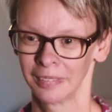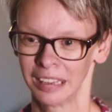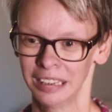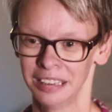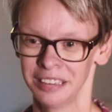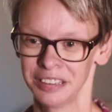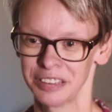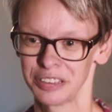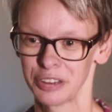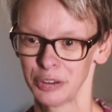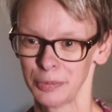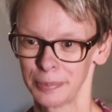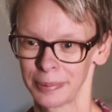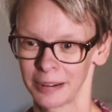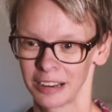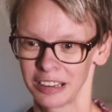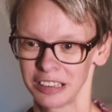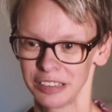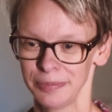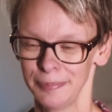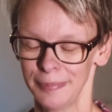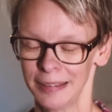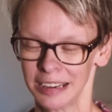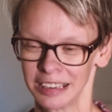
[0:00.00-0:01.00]
and so
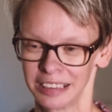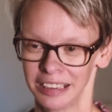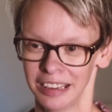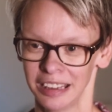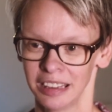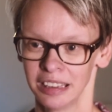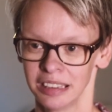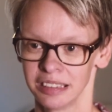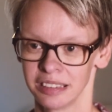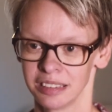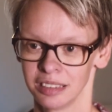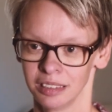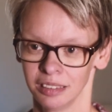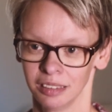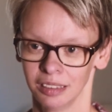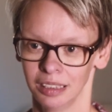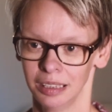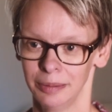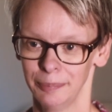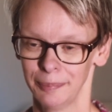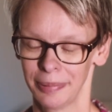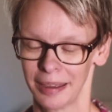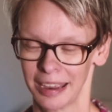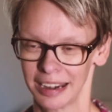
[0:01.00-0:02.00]
Prospect has
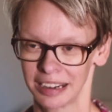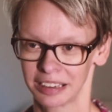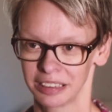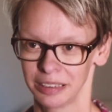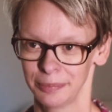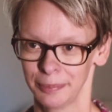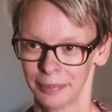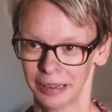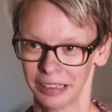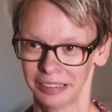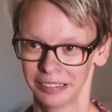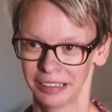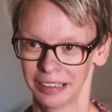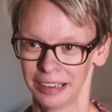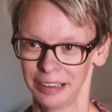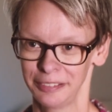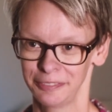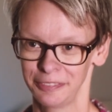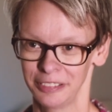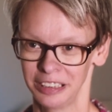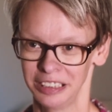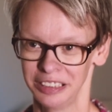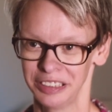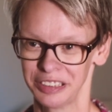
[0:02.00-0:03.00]
impacted my
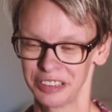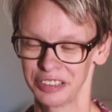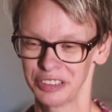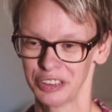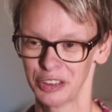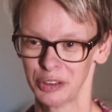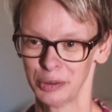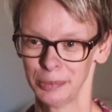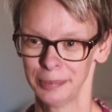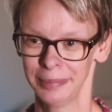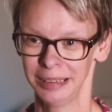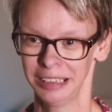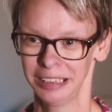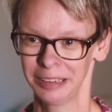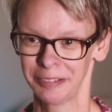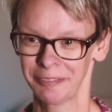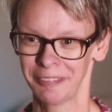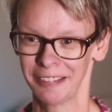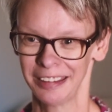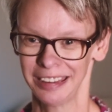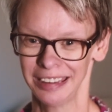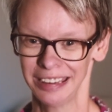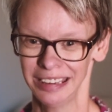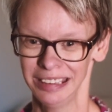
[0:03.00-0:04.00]
life in so many
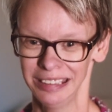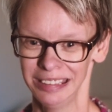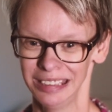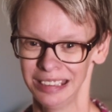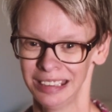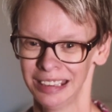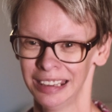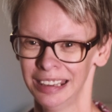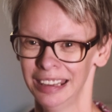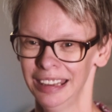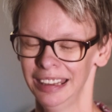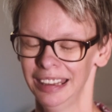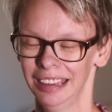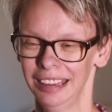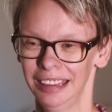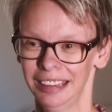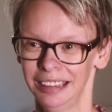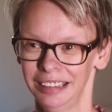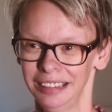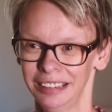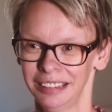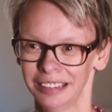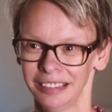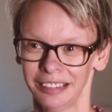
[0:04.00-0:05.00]
ways,
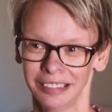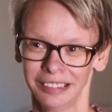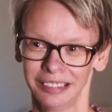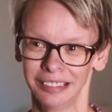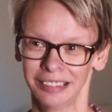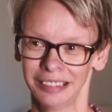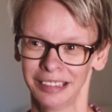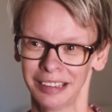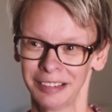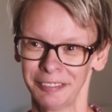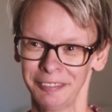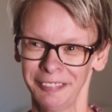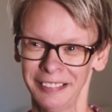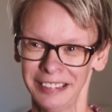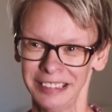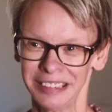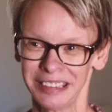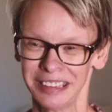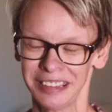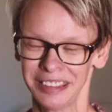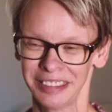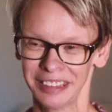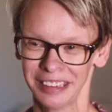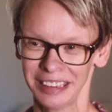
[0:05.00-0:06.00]
and I want
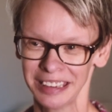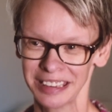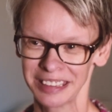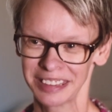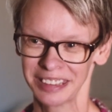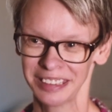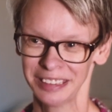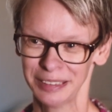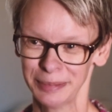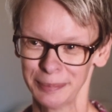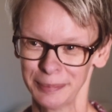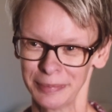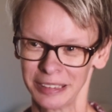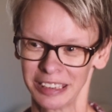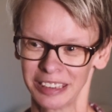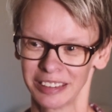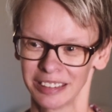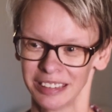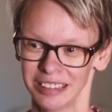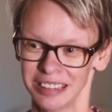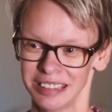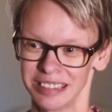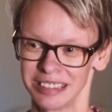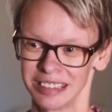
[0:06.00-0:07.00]
to thank them
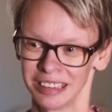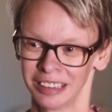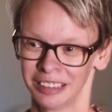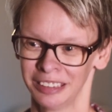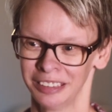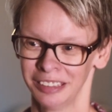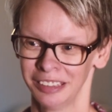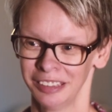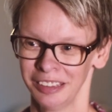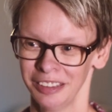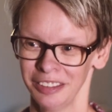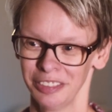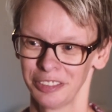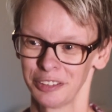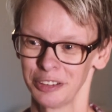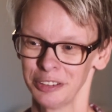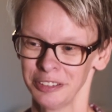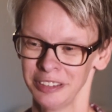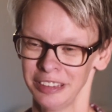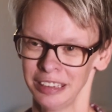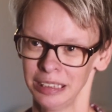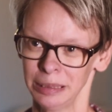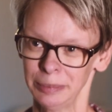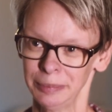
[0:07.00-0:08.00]
because
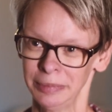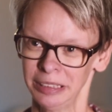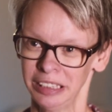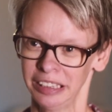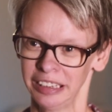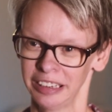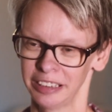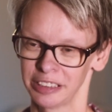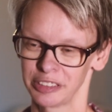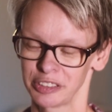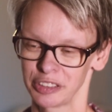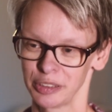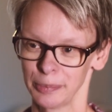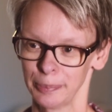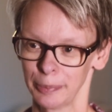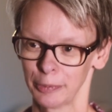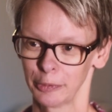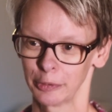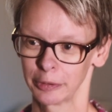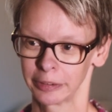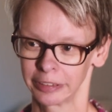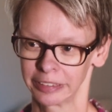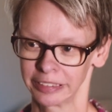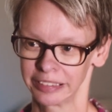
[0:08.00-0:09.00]
through them and their
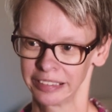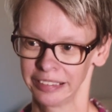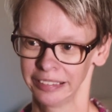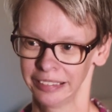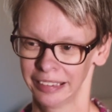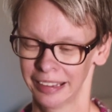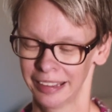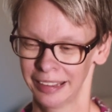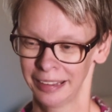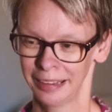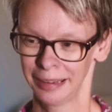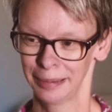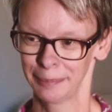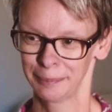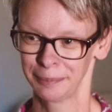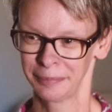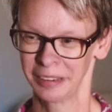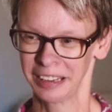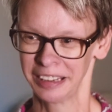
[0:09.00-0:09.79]
support, I am